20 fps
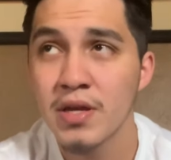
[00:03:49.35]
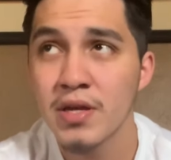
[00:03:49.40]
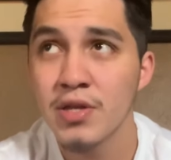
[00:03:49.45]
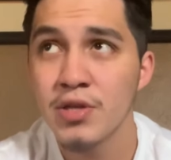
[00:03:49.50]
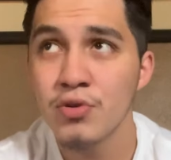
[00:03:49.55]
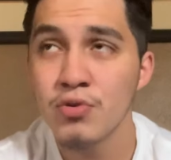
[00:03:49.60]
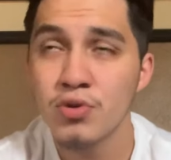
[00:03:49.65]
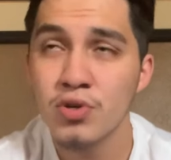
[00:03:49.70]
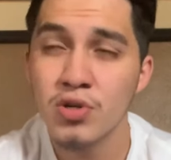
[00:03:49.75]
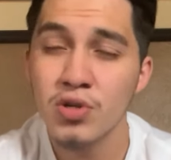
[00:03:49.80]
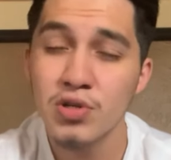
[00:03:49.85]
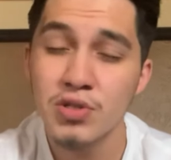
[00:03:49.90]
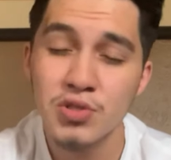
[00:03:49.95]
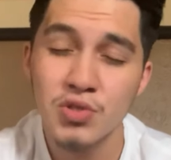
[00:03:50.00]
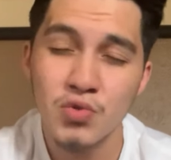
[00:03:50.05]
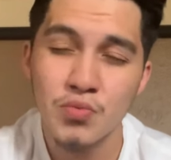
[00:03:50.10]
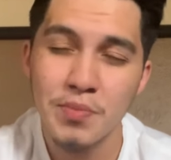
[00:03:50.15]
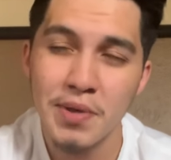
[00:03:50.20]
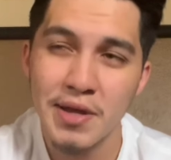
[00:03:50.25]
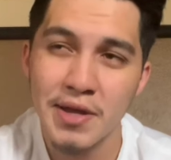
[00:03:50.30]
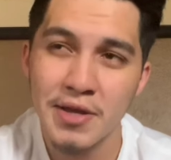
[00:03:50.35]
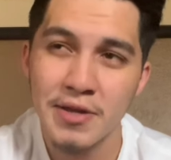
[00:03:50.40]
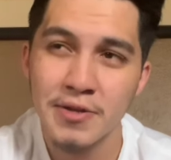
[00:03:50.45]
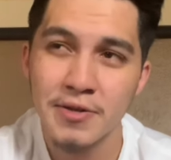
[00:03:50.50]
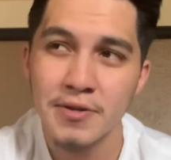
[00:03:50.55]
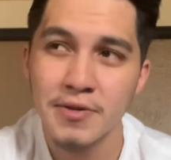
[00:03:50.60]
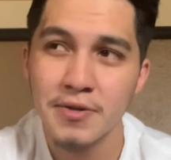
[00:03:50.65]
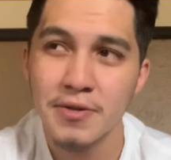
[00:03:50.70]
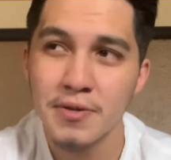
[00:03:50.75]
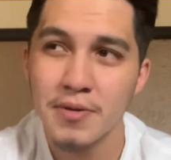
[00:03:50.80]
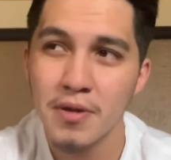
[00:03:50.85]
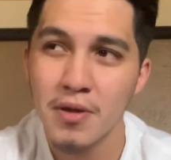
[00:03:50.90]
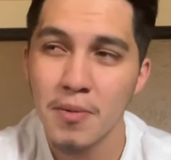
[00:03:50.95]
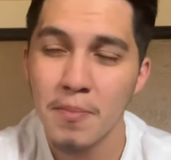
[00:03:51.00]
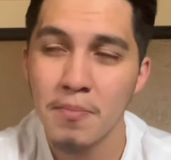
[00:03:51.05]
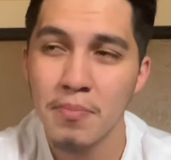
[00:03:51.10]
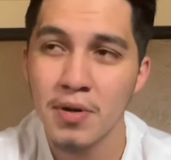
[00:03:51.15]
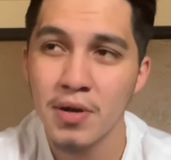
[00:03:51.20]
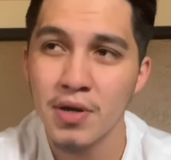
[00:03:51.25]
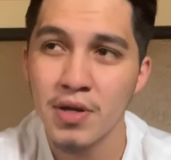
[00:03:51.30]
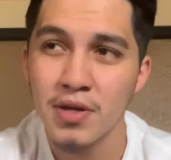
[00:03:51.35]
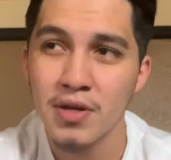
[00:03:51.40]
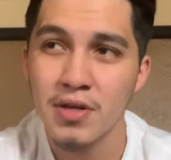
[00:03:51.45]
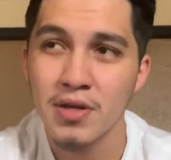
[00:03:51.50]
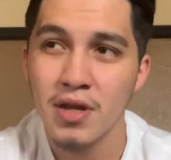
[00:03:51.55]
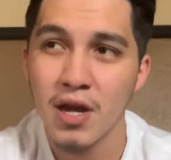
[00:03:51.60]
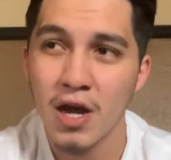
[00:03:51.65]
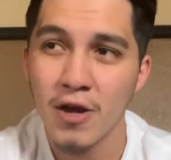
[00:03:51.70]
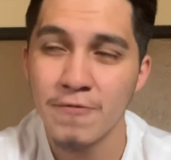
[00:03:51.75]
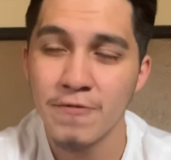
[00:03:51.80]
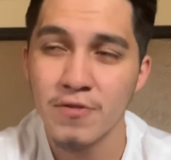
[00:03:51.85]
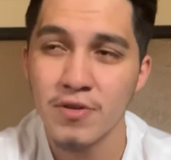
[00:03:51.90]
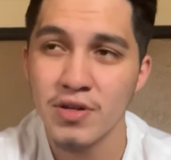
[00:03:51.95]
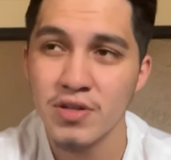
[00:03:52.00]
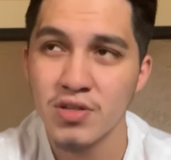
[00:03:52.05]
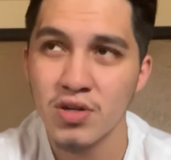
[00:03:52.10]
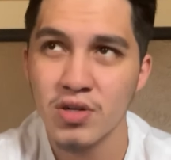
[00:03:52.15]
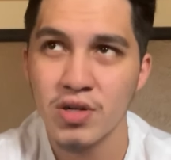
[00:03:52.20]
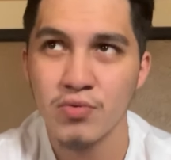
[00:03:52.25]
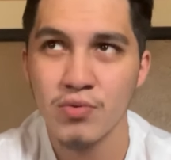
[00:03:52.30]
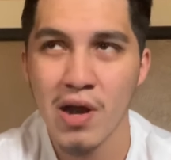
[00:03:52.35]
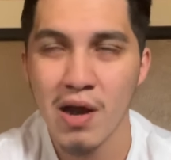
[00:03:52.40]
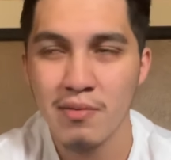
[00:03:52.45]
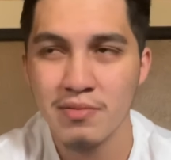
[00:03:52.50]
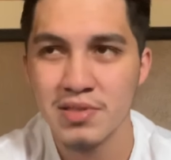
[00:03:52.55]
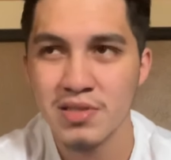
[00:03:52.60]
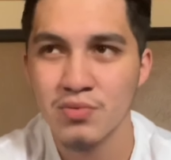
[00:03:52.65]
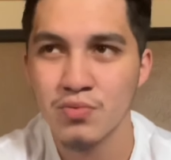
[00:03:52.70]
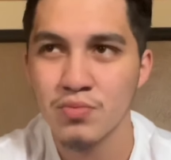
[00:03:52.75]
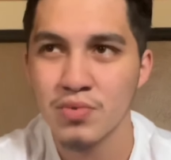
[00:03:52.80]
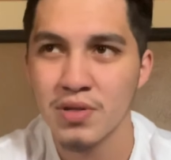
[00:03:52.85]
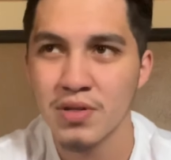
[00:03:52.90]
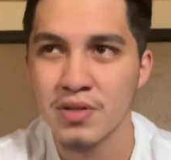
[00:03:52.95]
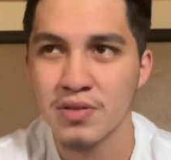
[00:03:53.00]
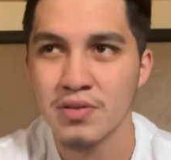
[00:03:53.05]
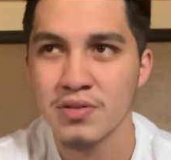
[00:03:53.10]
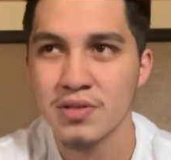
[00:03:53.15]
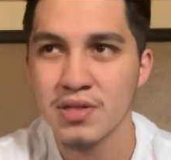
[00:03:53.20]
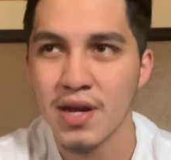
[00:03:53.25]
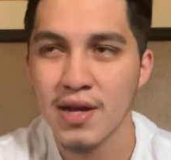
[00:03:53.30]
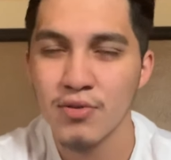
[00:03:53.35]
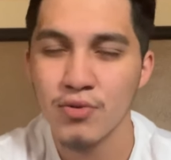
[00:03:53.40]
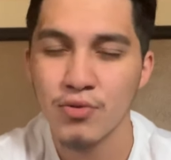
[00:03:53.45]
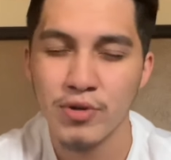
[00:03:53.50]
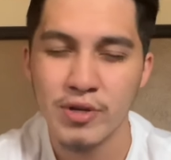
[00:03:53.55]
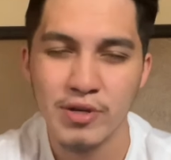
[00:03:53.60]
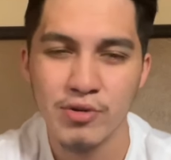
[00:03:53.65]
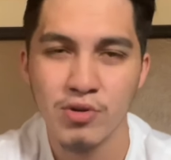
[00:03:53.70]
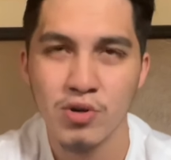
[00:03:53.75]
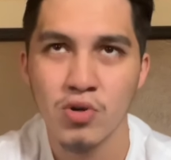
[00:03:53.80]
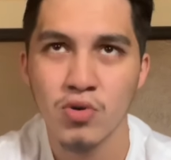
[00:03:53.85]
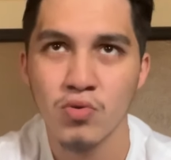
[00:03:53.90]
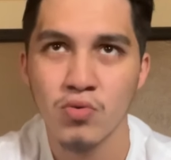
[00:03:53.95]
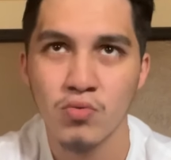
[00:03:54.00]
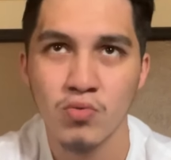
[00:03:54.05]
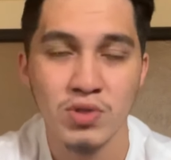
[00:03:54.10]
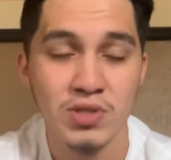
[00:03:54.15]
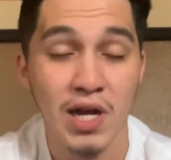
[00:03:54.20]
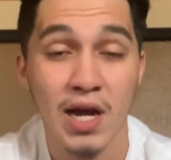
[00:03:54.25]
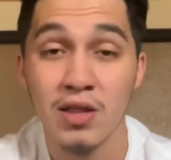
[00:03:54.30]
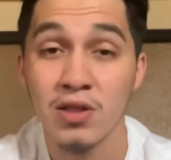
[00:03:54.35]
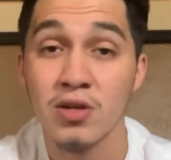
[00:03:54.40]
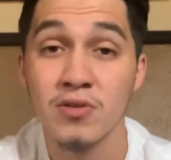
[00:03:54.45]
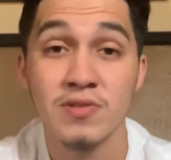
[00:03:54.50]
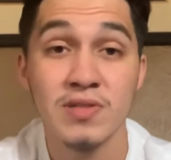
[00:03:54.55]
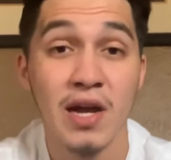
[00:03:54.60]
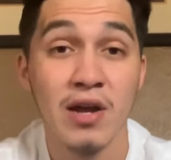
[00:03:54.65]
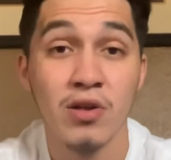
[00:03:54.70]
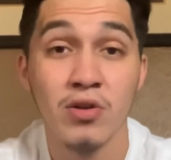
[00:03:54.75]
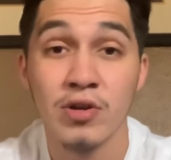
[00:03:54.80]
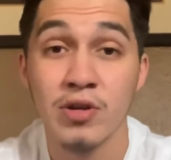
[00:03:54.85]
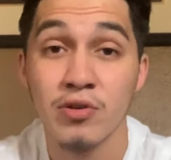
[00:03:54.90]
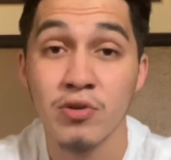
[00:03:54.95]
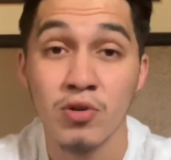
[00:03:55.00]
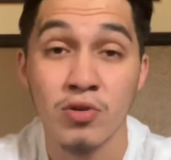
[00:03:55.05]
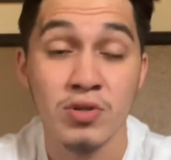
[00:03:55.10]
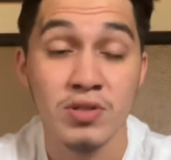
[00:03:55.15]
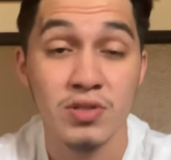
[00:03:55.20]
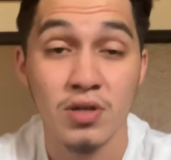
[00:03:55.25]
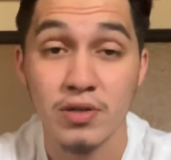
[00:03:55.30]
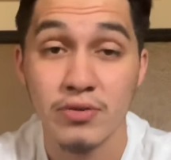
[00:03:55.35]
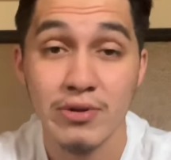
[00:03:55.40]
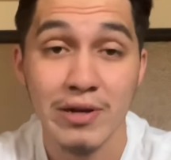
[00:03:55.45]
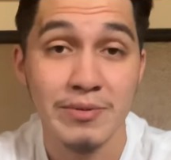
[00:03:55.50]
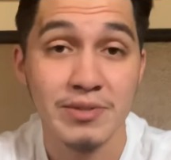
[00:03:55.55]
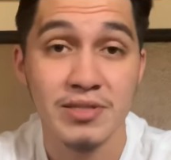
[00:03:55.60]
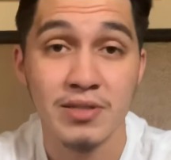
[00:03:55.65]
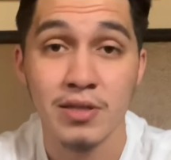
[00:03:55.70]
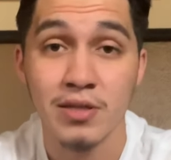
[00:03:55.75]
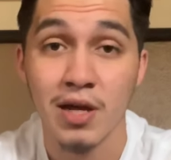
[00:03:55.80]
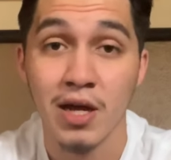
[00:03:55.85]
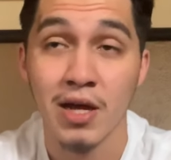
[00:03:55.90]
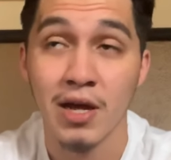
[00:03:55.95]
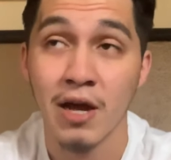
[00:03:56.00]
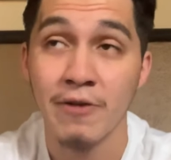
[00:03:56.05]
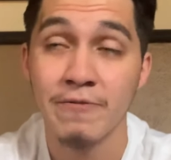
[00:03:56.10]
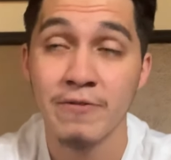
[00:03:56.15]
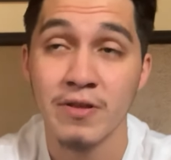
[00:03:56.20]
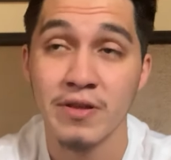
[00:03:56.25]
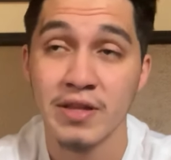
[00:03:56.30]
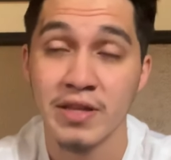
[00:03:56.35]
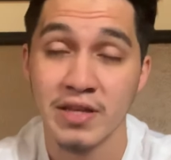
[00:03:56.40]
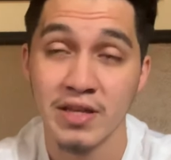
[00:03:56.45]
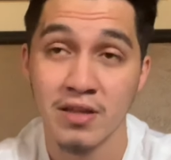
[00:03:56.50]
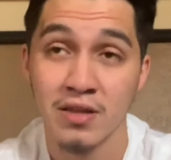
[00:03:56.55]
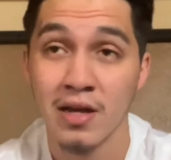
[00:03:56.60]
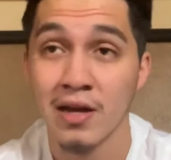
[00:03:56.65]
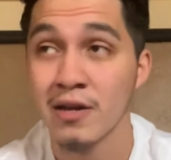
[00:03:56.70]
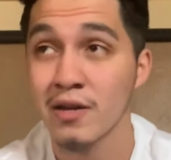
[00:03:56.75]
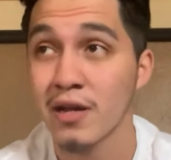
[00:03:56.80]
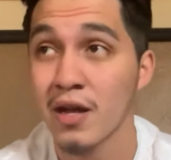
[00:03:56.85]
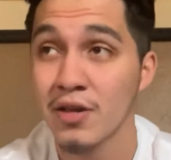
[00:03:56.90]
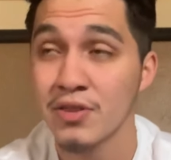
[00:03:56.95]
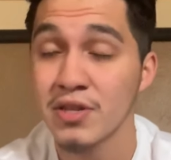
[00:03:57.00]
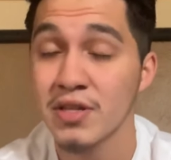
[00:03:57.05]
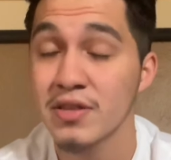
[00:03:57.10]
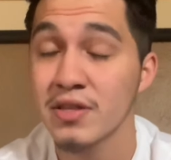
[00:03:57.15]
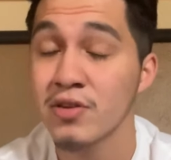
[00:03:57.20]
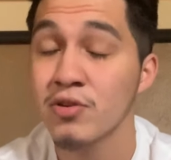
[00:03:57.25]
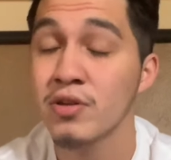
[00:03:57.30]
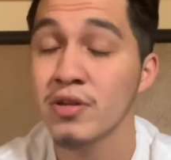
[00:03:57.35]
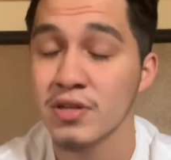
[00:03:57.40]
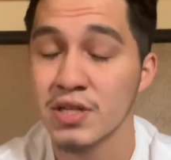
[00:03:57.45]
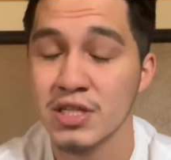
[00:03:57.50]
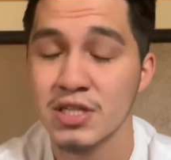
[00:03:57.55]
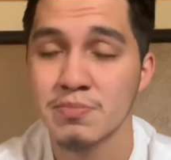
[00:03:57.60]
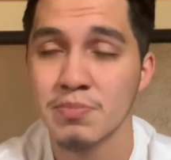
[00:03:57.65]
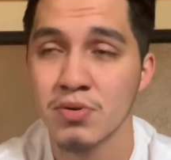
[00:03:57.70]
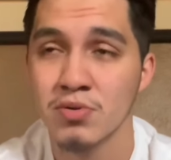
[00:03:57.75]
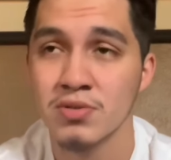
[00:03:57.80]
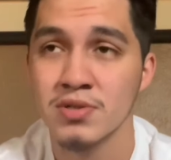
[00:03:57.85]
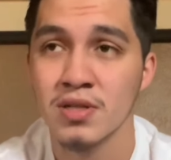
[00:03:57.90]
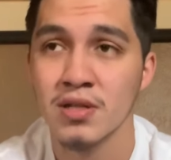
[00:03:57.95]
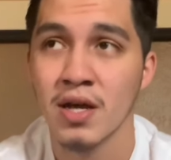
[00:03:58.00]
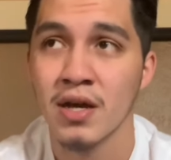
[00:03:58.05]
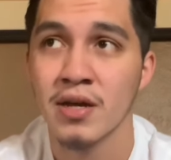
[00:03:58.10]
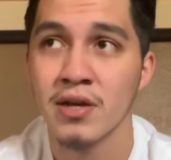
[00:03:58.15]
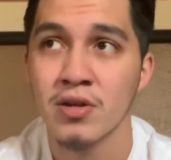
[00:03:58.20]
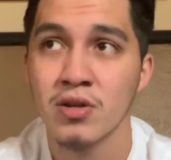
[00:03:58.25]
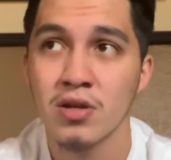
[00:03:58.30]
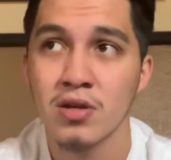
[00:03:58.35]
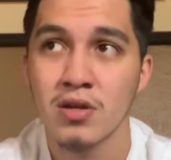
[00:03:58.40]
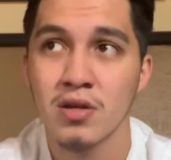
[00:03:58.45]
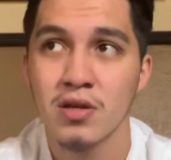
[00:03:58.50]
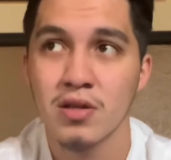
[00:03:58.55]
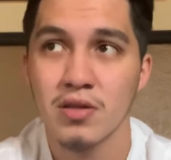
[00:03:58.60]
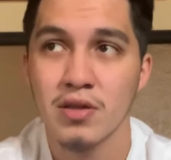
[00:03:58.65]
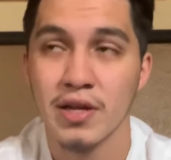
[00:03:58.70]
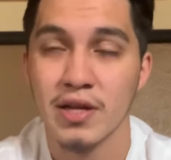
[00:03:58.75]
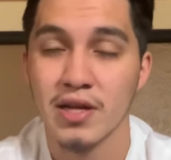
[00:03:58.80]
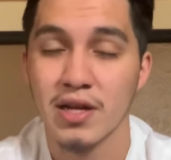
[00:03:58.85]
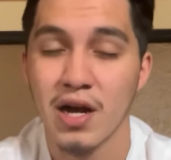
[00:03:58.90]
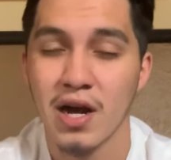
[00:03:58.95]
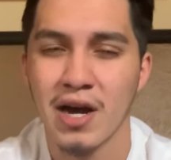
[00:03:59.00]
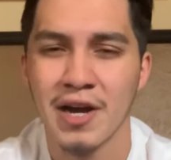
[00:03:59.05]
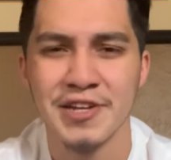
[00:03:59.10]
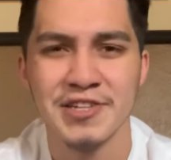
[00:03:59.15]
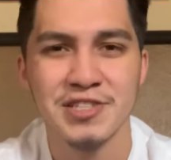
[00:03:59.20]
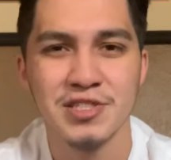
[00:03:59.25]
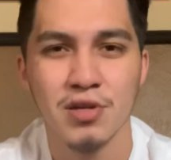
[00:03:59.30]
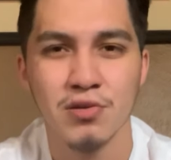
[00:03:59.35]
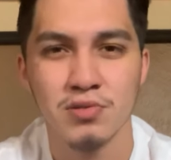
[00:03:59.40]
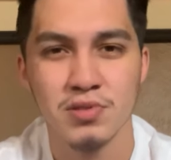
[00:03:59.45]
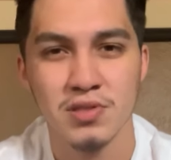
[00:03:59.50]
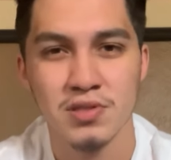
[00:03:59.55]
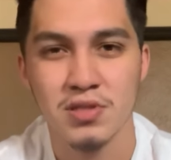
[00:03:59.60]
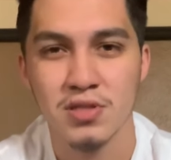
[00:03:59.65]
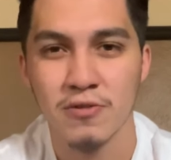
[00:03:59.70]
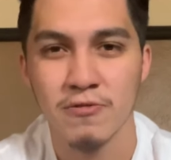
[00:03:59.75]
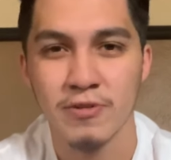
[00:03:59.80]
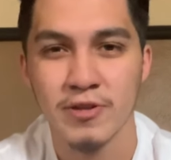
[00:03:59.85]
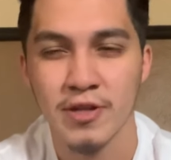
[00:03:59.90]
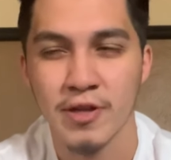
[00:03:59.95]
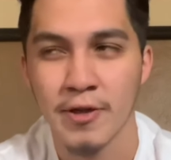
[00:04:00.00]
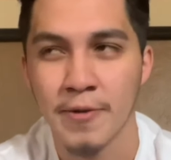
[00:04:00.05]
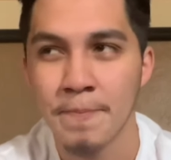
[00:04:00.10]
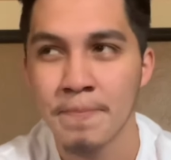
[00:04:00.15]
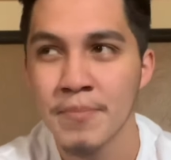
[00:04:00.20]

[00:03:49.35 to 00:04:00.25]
You could do man, but I feel like Duncan Robinson and Tyler Herro, which I love Tyler Herro and Duncan Robinson a lot. I feel like they get a lot. I think they'll get exposed a lot, like ISOs and stuff like that.